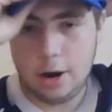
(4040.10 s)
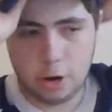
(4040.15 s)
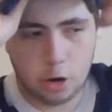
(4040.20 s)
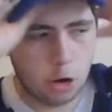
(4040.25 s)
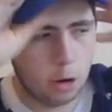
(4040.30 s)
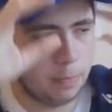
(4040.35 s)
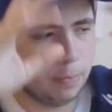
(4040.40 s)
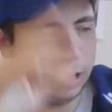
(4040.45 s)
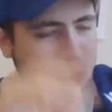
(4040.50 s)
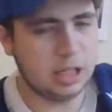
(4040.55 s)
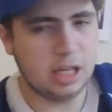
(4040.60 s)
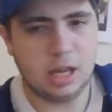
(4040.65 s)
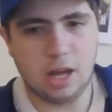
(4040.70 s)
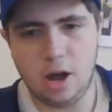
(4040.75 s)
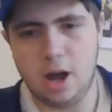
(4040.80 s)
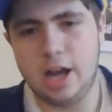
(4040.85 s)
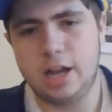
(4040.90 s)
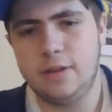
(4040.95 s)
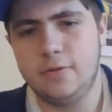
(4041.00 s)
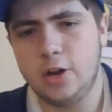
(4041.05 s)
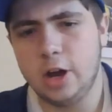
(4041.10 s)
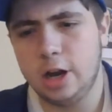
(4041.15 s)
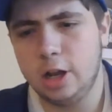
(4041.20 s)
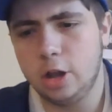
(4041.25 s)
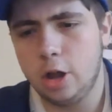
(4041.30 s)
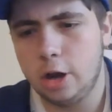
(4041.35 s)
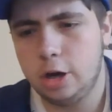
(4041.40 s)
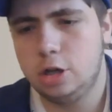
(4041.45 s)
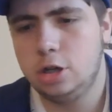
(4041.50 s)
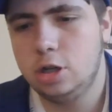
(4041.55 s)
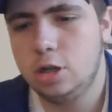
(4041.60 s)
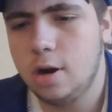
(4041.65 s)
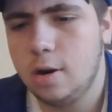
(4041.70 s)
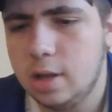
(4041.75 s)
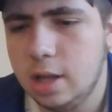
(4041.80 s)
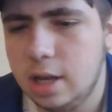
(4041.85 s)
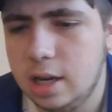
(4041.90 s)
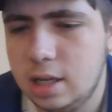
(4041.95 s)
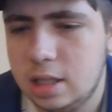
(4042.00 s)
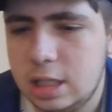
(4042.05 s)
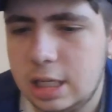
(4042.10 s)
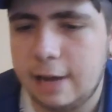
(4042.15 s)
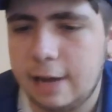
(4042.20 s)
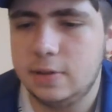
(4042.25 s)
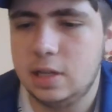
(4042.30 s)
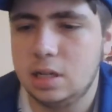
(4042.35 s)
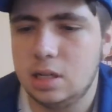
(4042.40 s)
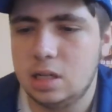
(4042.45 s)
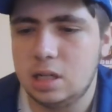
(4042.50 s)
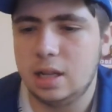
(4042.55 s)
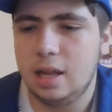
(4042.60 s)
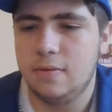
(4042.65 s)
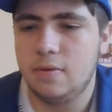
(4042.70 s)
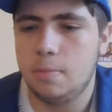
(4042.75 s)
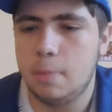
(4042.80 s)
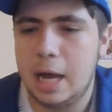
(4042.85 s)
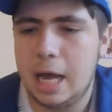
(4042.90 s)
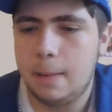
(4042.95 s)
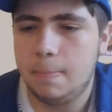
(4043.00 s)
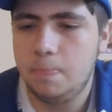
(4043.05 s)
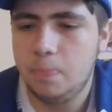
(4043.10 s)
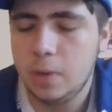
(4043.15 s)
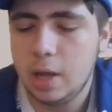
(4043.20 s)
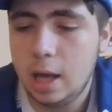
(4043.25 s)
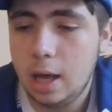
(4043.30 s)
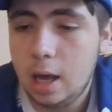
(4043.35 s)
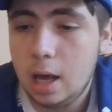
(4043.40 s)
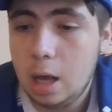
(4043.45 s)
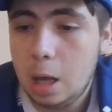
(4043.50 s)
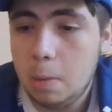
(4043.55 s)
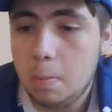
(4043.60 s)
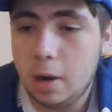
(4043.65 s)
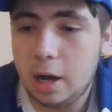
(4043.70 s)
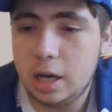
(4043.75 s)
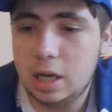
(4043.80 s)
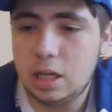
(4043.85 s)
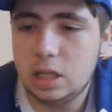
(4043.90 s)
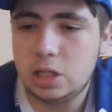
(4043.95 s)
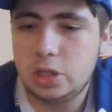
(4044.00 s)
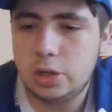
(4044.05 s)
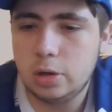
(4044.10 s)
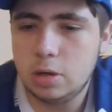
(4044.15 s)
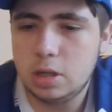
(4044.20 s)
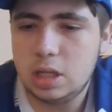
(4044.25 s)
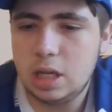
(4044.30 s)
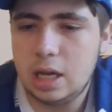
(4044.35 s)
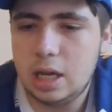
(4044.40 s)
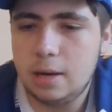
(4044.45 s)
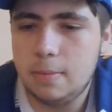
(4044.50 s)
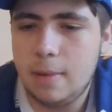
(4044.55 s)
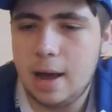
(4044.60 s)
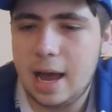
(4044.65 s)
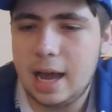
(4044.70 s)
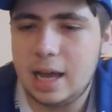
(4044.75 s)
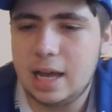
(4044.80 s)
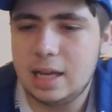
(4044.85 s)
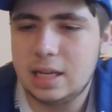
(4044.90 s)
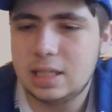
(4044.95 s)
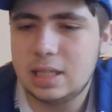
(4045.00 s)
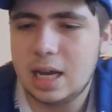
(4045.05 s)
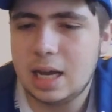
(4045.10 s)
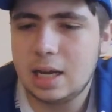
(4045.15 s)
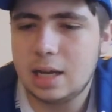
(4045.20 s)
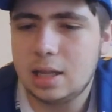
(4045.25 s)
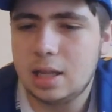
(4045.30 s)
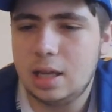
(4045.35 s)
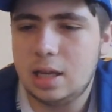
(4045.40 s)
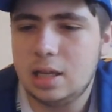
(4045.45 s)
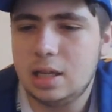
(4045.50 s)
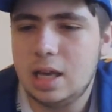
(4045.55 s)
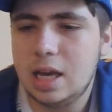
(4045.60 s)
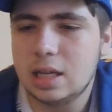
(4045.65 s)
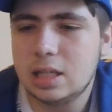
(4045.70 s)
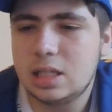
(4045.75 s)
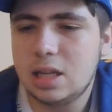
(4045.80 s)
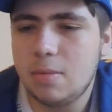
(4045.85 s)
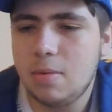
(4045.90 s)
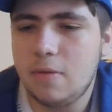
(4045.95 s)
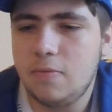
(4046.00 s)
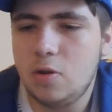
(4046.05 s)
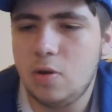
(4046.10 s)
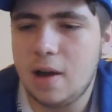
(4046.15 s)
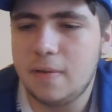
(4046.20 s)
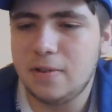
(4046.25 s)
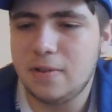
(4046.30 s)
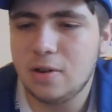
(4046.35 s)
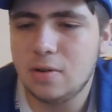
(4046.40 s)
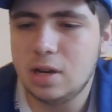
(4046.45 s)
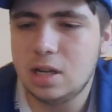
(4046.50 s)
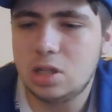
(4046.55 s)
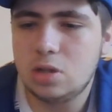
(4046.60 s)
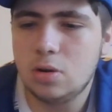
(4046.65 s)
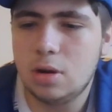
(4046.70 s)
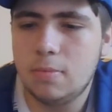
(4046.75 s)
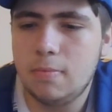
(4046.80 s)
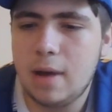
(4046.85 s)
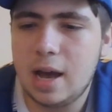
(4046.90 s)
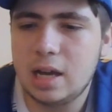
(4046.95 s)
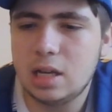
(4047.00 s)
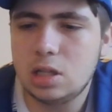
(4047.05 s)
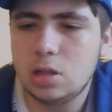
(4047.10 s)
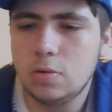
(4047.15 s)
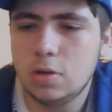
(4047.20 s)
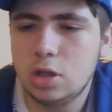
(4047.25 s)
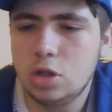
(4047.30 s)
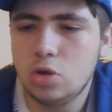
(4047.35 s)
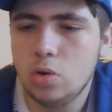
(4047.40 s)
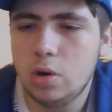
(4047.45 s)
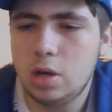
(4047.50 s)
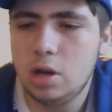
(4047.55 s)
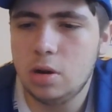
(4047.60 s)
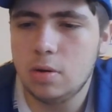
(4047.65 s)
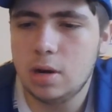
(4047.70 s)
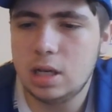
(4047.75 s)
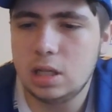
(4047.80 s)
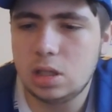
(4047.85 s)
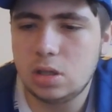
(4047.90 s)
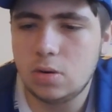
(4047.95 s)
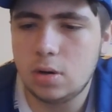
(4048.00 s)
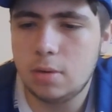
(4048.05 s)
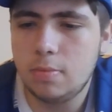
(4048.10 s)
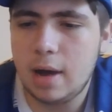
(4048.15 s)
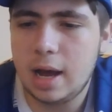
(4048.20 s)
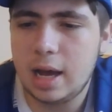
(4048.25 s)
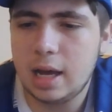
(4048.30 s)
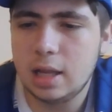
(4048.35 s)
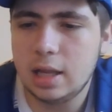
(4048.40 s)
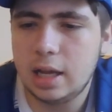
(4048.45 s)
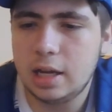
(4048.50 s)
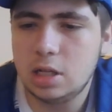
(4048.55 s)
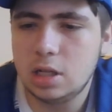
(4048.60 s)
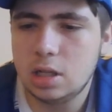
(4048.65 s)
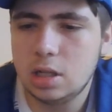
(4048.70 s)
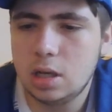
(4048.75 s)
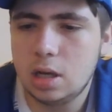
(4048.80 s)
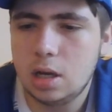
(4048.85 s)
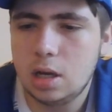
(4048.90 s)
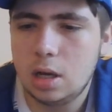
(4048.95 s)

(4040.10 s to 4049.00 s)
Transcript: you're a busy guy. You've got a lot of chocolate and stuff to deliver, man. My Easter is in May. Exactly. Yeah, some of you have your Easter in May. So enjoy your Easter in May, legend.